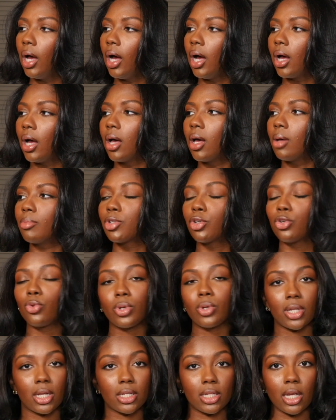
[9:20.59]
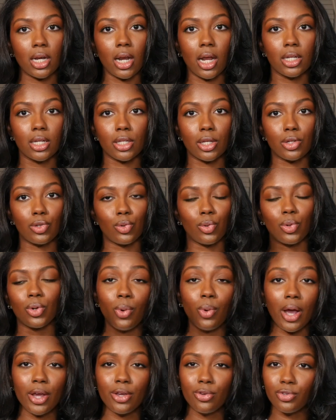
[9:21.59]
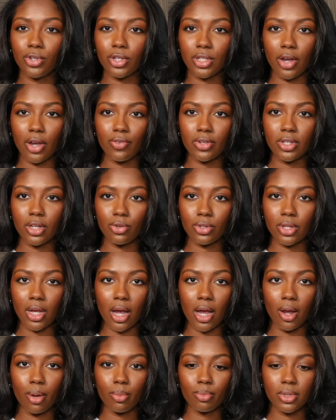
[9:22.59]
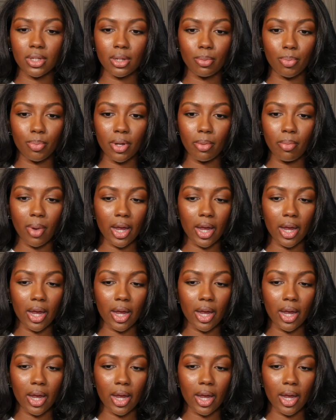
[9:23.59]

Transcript: um so do as i say not as i do do i use this every single time to put